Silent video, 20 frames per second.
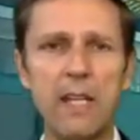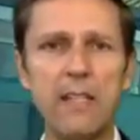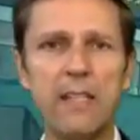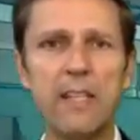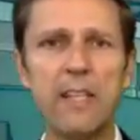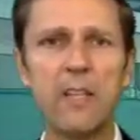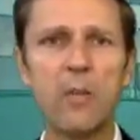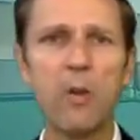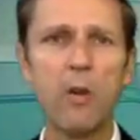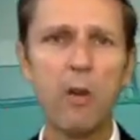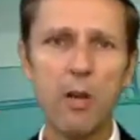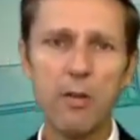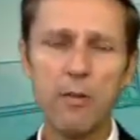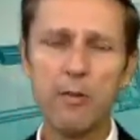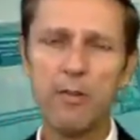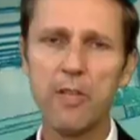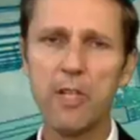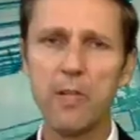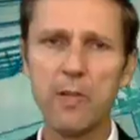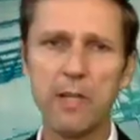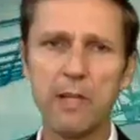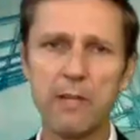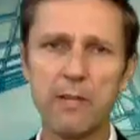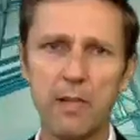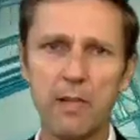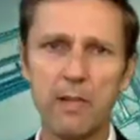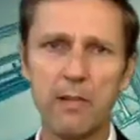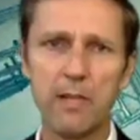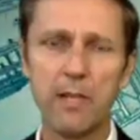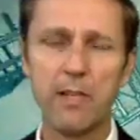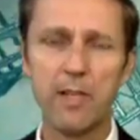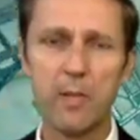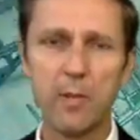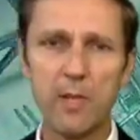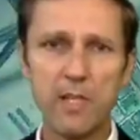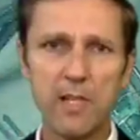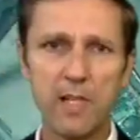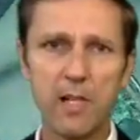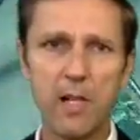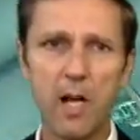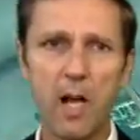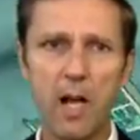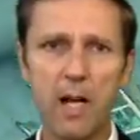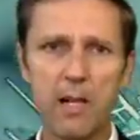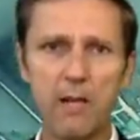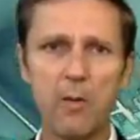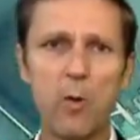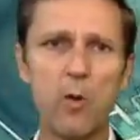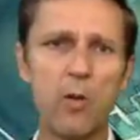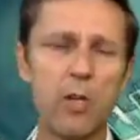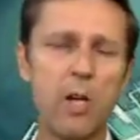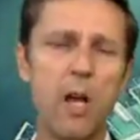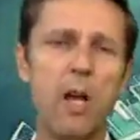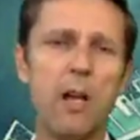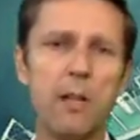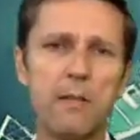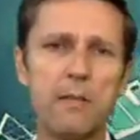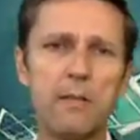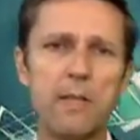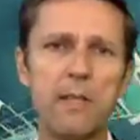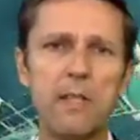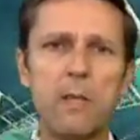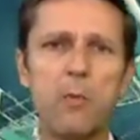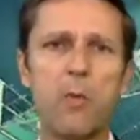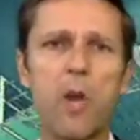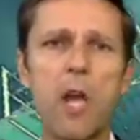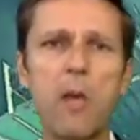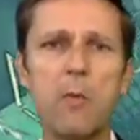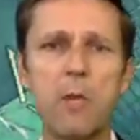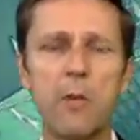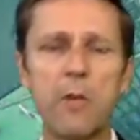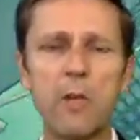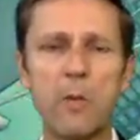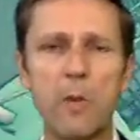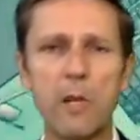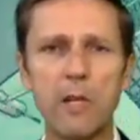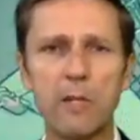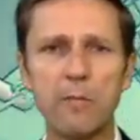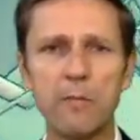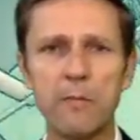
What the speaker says: Yet there are other theories, that there is a God or gods is a primary one.